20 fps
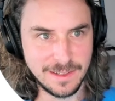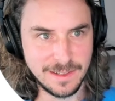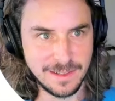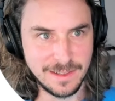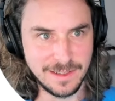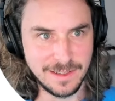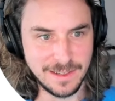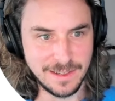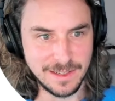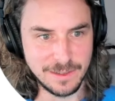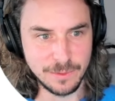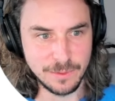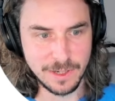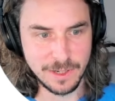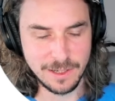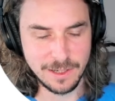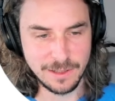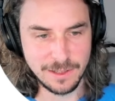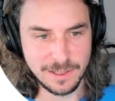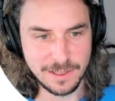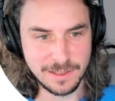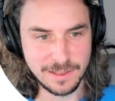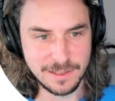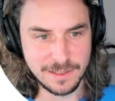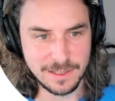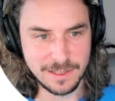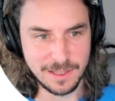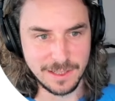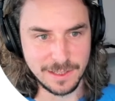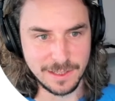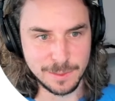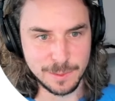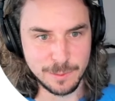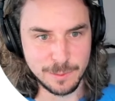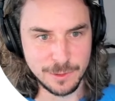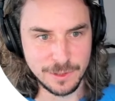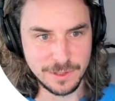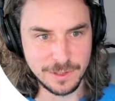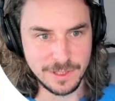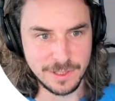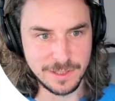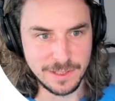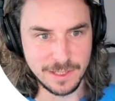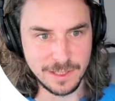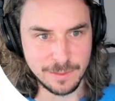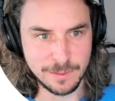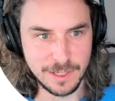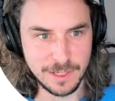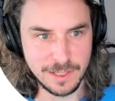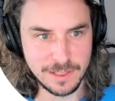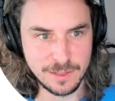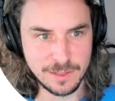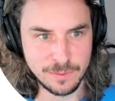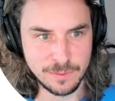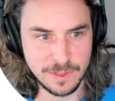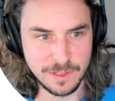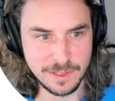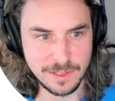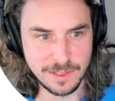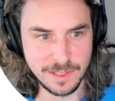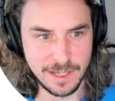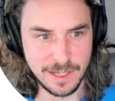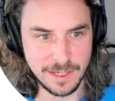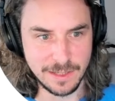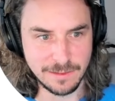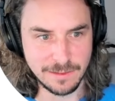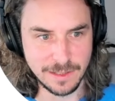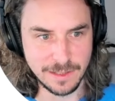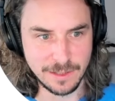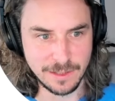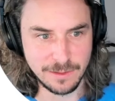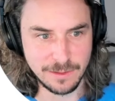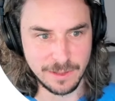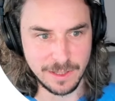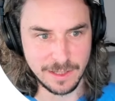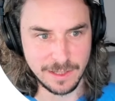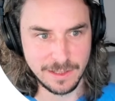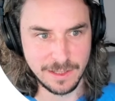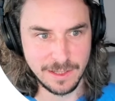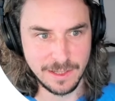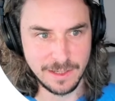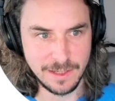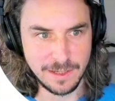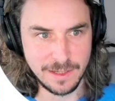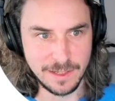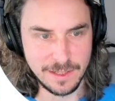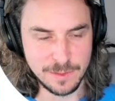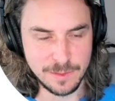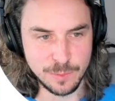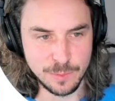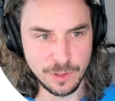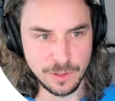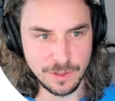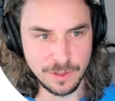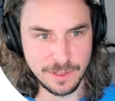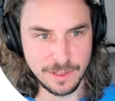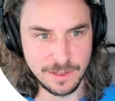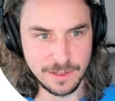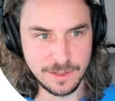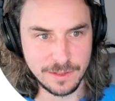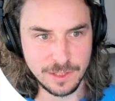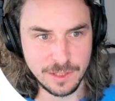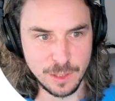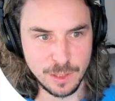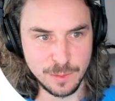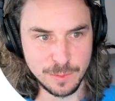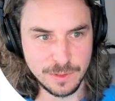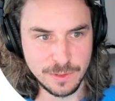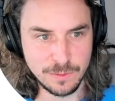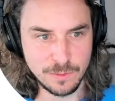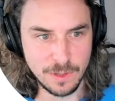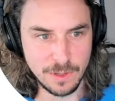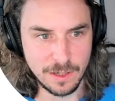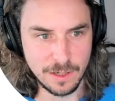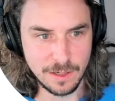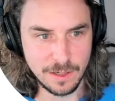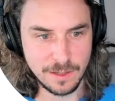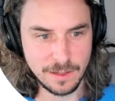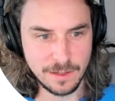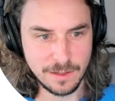And we're gonna look at this in a little bit more detail, but I just wanna scan it really quick. It's broken into scopes of work.